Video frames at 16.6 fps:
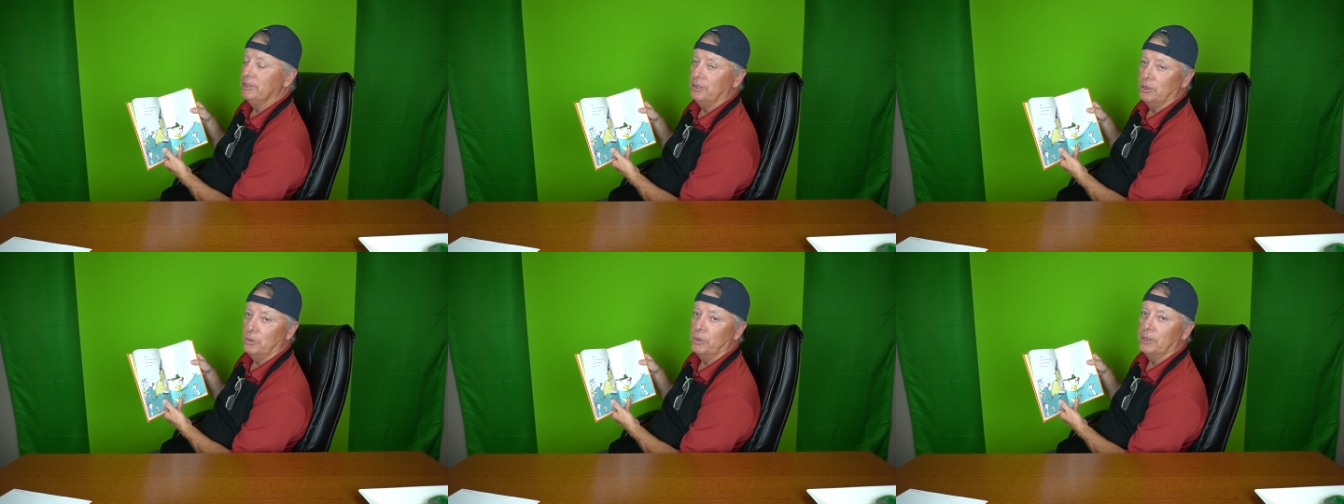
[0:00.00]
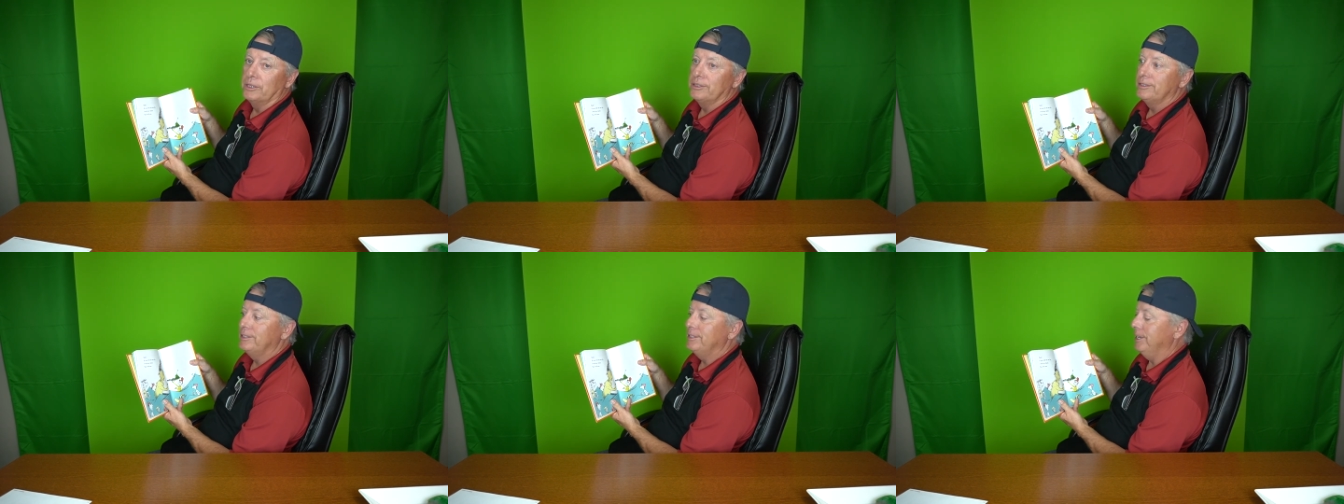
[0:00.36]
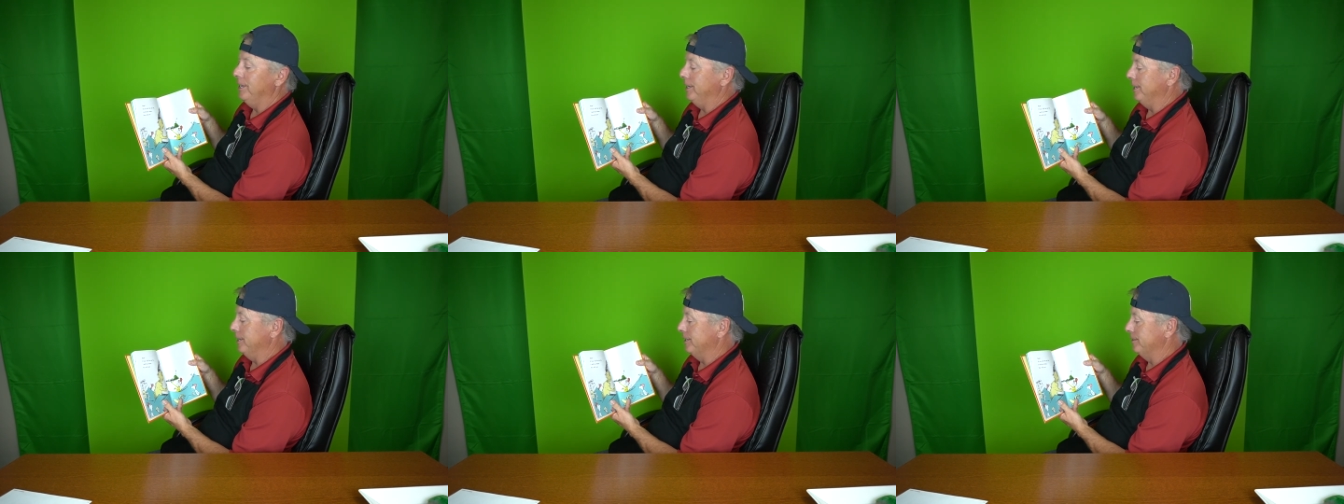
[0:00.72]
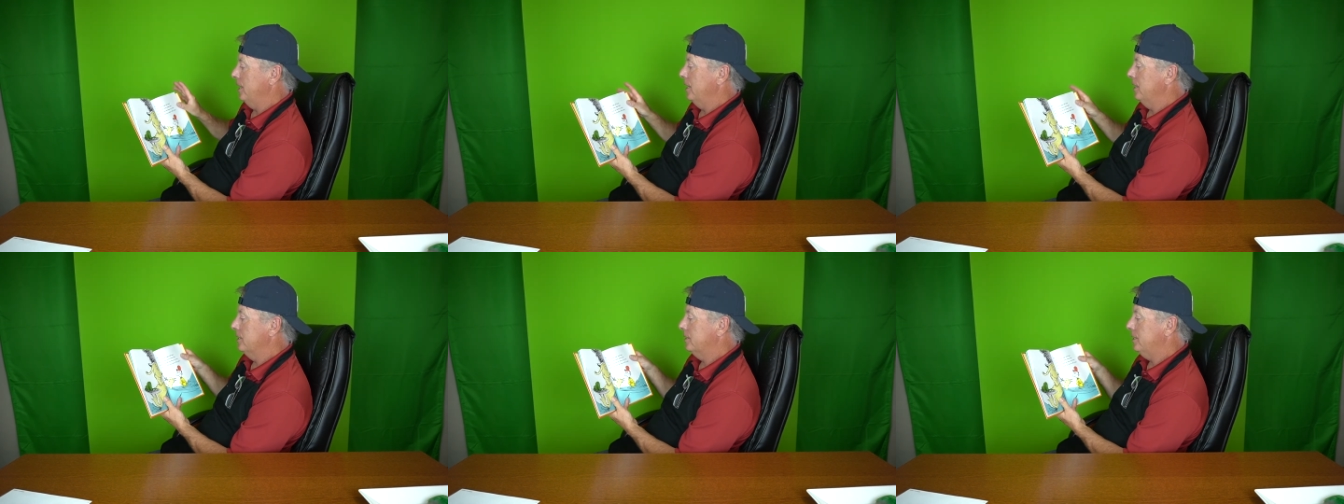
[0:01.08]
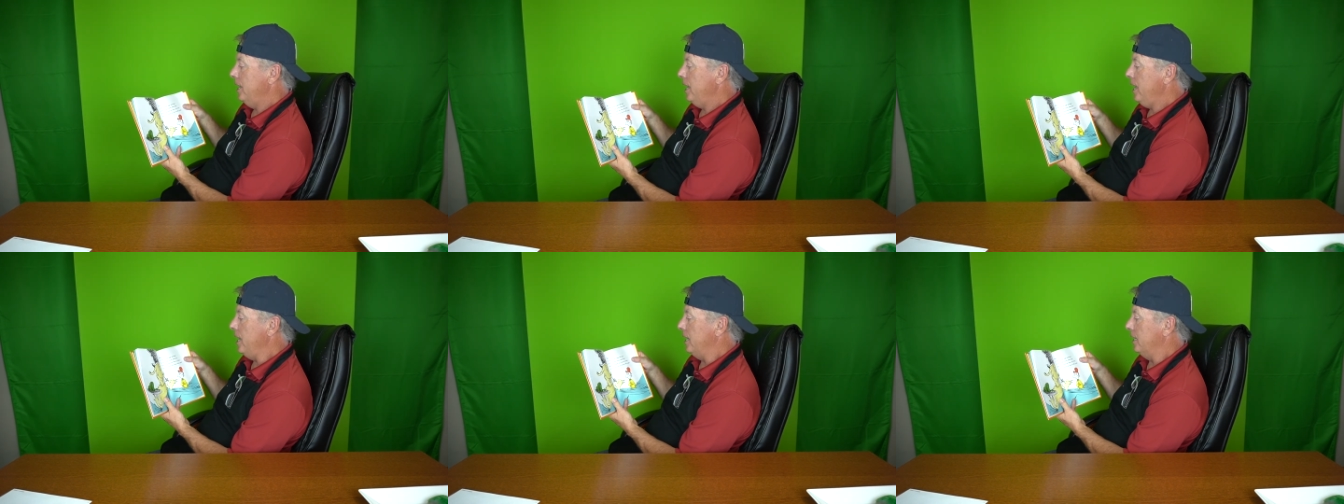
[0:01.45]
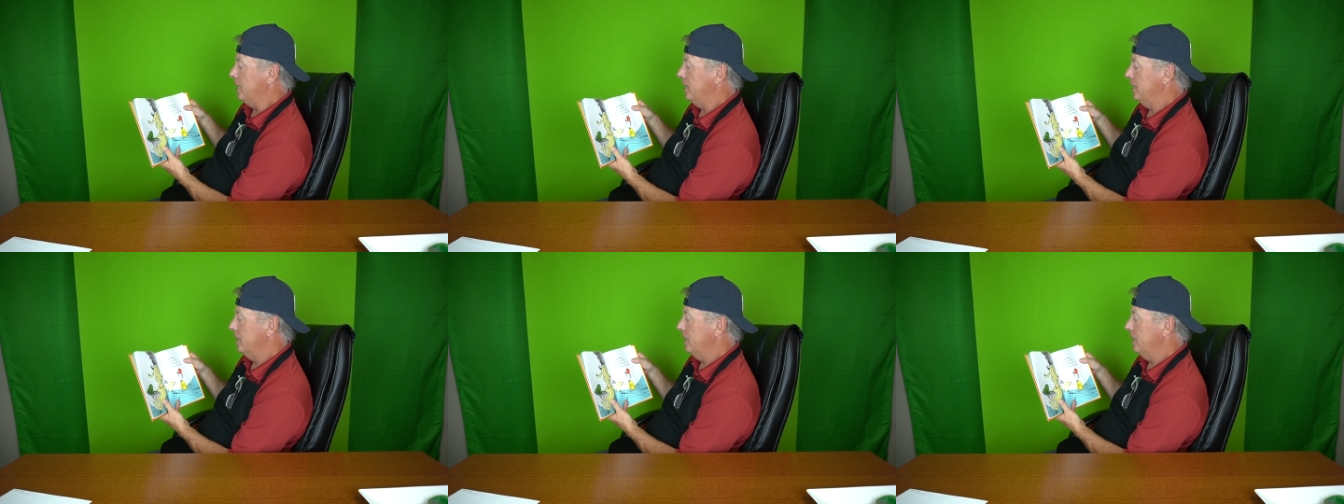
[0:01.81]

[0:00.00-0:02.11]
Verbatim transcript: you will see. Say,